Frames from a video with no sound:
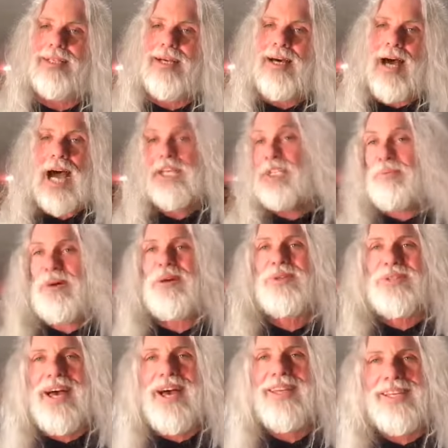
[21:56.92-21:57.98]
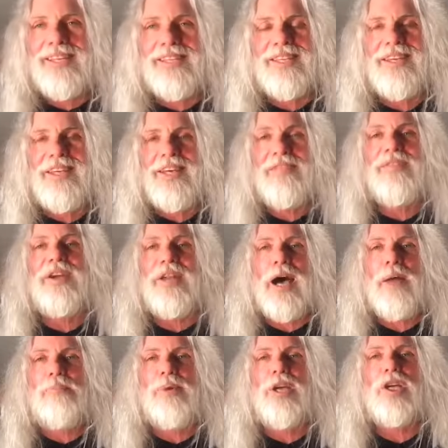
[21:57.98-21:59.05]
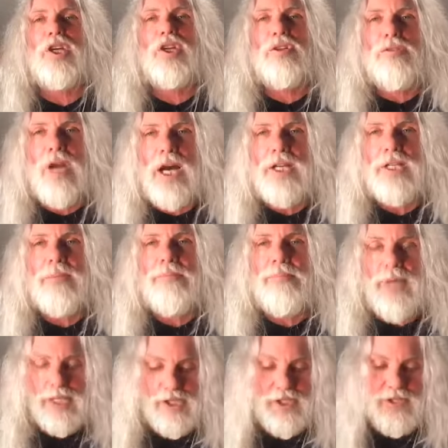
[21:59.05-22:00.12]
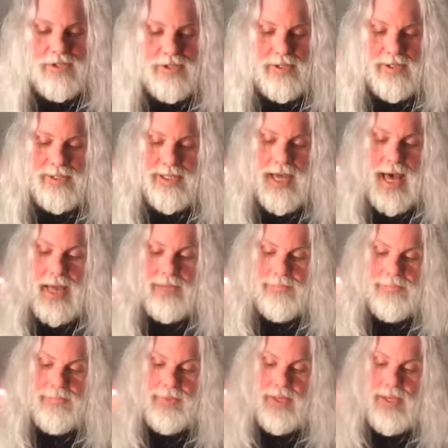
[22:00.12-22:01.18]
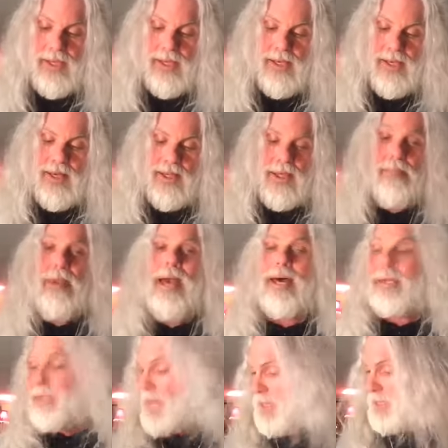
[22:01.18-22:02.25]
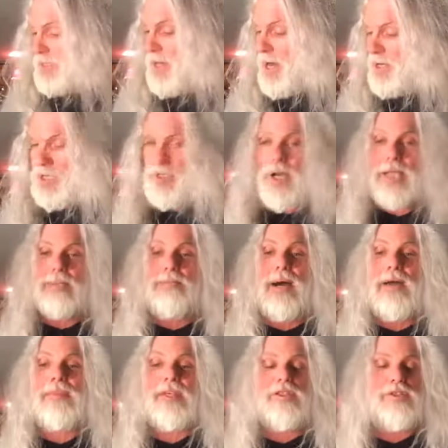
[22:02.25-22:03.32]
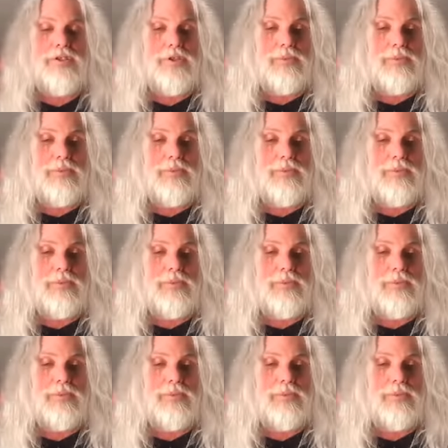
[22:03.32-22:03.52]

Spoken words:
I suppose that is if they're not being crushed by student debt. The mandate is not addressed by these new